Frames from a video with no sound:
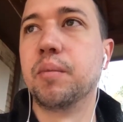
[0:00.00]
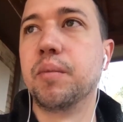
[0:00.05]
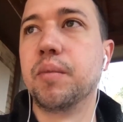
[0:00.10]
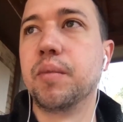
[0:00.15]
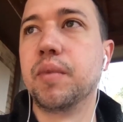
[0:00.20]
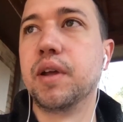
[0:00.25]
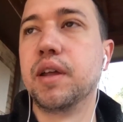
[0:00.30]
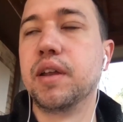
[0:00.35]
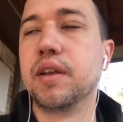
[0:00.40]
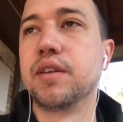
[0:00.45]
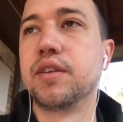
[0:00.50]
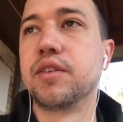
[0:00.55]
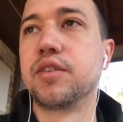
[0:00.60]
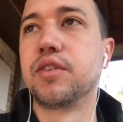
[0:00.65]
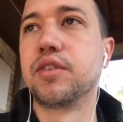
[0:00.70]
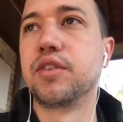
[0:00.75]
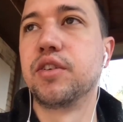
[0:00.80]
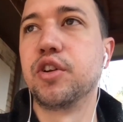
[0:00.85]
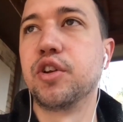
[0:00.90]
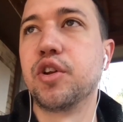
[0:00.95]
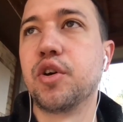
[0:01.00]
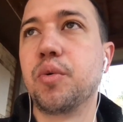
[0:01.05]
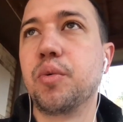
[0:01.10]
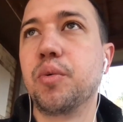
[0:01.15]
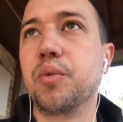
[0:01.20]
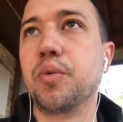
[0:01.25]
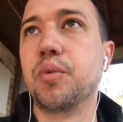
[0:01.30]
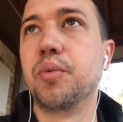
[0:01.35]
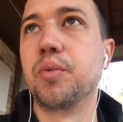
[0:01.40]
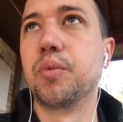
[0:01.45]
It's
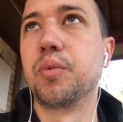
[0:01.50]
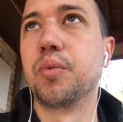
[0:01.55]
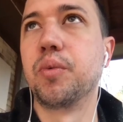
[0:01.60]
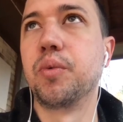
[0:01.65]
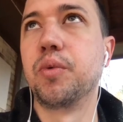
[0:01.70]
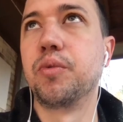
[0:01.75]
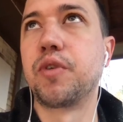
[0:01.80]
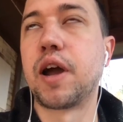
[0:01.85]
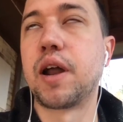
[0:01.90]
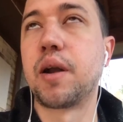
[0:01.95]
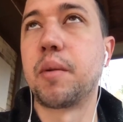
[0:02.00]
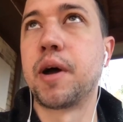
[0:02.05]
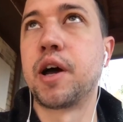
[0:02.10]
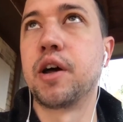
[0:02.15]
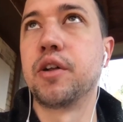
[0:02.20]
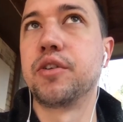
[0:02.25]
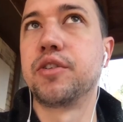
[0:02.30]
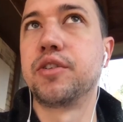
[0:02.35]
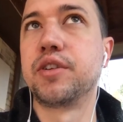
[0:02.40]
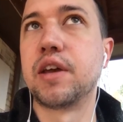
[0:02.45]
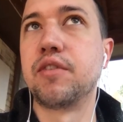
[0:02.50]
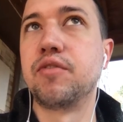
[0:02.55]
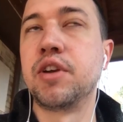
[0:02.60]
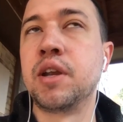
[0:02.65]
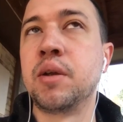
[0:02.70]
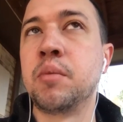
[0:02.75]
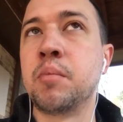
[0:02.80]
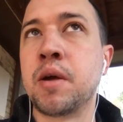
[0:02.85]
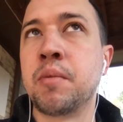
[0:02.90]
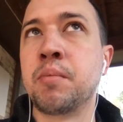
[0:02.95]
we've got about
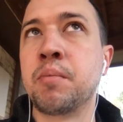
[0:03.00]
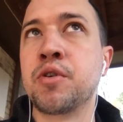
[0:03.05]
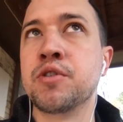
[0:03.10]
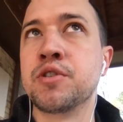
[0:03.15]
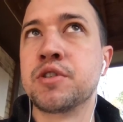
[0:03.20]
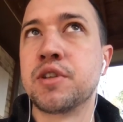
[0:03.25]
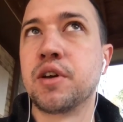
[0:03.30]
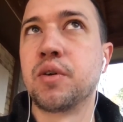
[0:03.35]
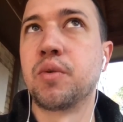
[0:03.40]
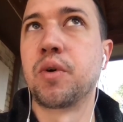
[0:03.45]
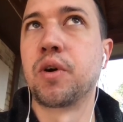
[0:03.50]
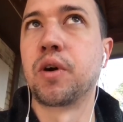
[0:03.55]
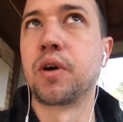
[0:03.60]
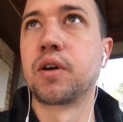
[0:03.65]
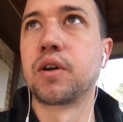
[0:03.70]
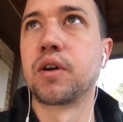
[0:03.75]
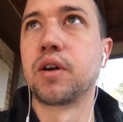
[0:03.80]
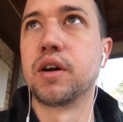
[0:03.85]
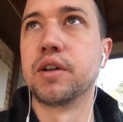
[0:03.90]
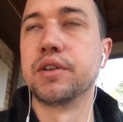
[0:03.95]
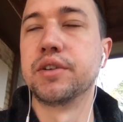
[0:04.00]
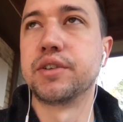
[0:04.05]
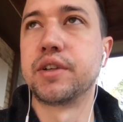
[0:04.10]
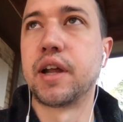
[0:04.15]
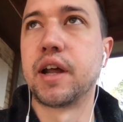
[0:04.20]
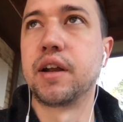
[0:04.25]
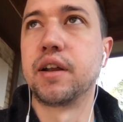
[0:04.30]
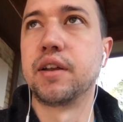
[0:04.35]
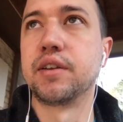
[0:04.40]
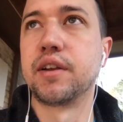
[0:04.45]
70 members that work on
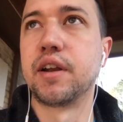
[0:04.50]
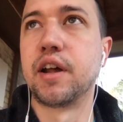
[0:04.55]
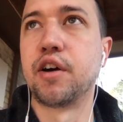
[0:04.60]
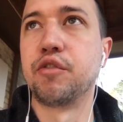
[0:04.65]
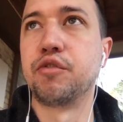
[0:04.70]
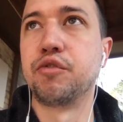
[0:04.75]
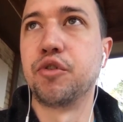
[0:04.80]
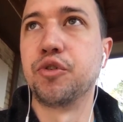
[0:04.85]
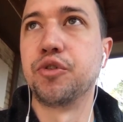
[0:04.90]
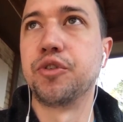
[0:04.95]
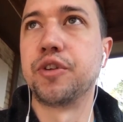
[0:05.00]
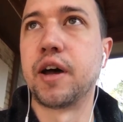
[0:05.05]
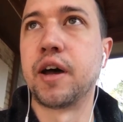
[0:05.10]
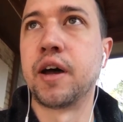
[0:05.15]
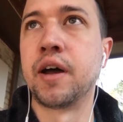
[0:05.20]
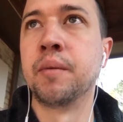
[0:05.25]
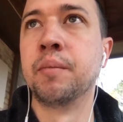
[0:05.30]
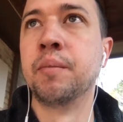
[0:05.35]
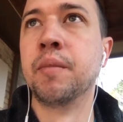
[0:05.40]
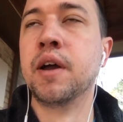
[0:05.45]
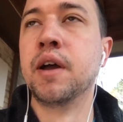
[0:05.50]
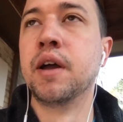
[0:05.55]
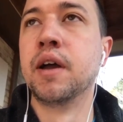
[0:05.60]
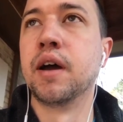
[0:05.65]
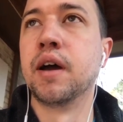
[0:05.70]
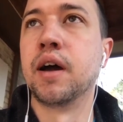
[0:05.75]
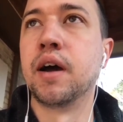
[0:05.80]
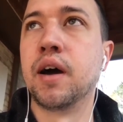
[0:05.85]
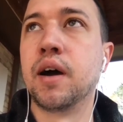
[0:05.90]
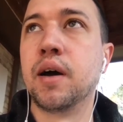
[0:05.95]
status now full time.
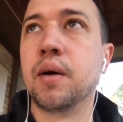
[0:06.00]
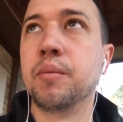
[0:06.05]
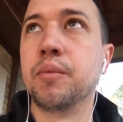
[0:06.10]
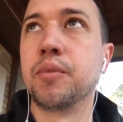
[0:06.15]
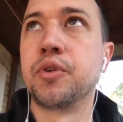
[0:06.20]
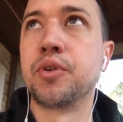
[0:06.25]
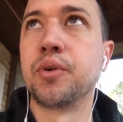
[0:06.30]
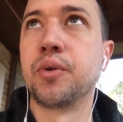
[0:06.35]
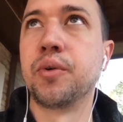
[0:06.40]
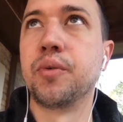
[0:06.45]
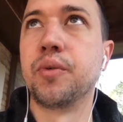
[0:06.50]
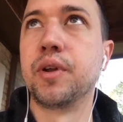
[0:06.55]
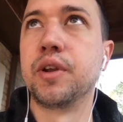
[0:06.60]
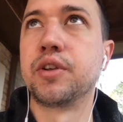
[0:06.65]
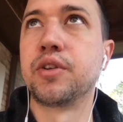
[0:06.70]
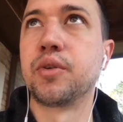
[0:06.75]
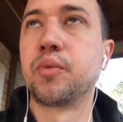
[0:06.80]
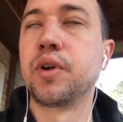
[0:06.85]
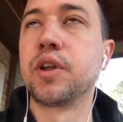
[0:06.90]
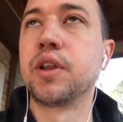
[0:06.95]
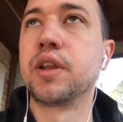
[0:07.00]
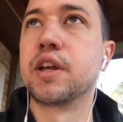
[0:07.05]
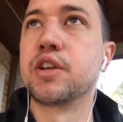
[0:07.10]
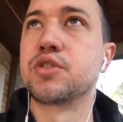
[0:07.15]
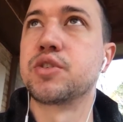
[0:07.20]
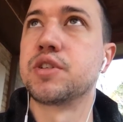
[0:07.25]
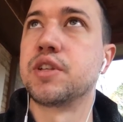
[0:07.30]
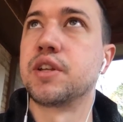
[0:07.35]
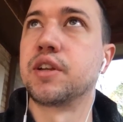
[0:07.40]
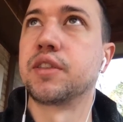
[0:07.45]
So it's a really
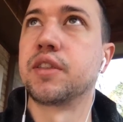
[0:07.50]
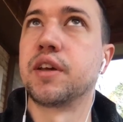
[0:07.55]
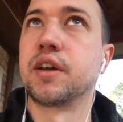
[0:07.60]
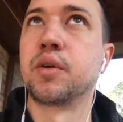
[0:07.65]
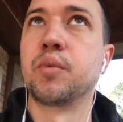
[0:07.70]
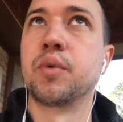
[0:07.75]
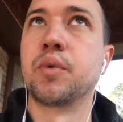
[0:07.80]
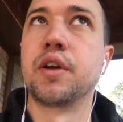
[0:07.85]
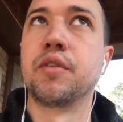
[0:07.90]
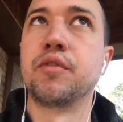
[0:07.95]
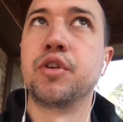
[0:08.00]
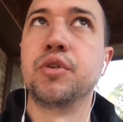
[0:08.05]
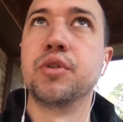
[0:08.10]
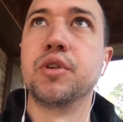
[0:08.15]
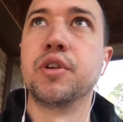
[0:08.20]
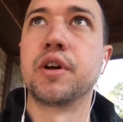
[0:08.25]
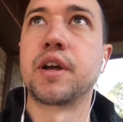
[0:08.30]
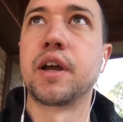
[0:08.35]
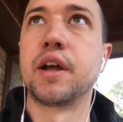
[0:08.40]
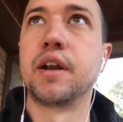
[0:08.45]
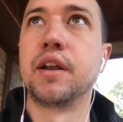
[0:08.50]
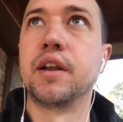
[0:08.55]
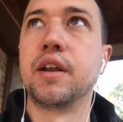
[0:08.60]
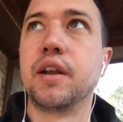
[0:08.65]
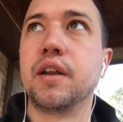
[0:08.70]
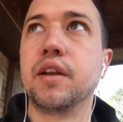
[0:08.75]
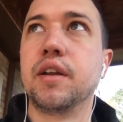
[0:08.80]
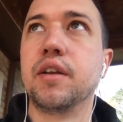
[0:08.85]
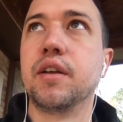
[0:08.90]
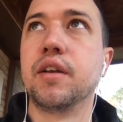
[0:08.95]
interesting thing whenever you look at it
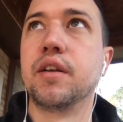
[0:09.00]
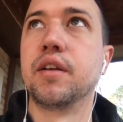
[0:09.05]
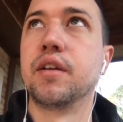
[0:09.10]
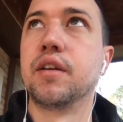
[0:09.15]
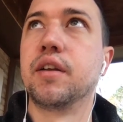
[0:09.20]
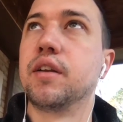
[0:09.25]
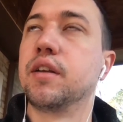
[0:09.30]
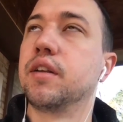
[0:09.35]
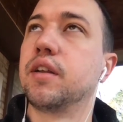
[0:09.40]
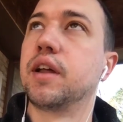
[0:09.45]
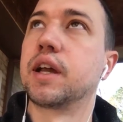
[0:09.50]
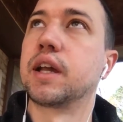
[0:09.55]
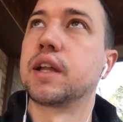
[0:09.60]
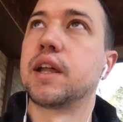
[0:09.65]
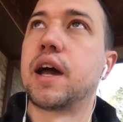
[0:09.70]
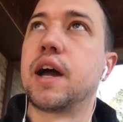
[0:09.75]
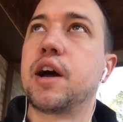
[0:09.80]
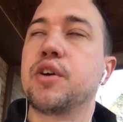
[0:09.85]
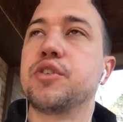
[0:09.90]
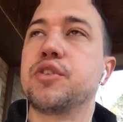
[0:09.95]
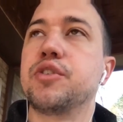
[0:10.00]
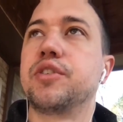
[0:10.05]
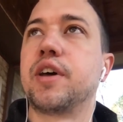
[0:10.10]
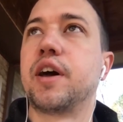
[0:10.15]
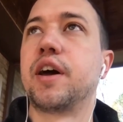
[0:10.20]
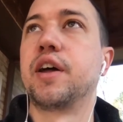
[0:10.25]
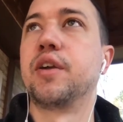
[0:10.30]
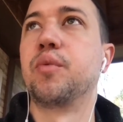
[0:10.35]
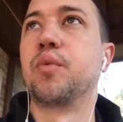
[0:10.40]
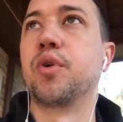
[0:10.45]
in like the
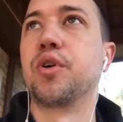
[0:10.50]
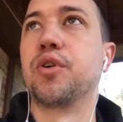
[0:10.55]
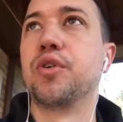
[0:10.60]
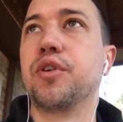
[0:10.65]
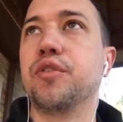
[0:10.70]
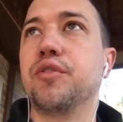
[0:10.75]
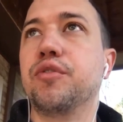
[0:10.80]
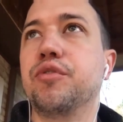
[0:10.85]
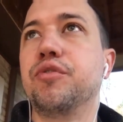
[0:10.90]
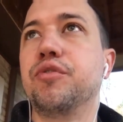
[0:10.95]
outside world of